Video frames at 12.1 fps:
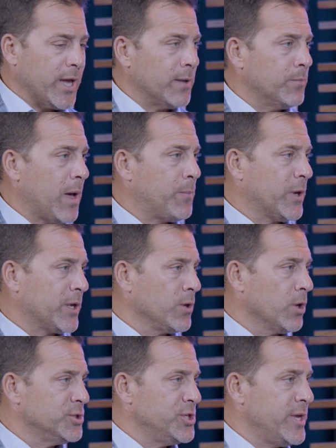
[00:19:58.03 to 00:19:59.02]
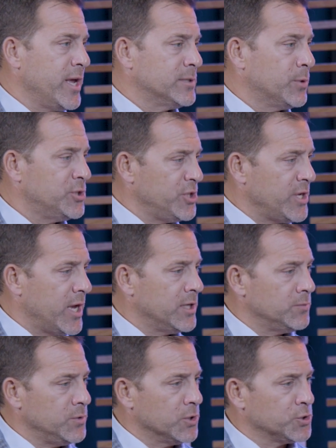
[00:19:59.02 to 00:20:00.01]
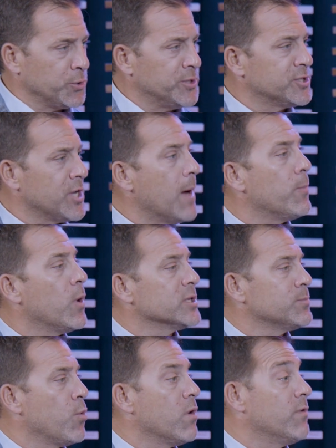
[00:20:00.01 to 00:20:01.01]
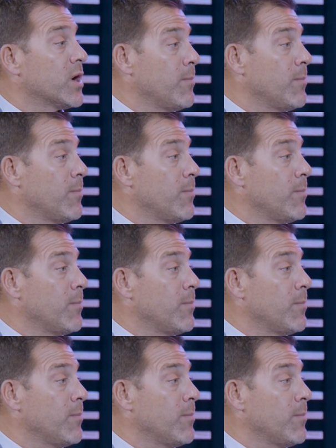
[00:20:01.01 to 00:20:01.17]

again, not picking on GAs, but GA treats stop loss more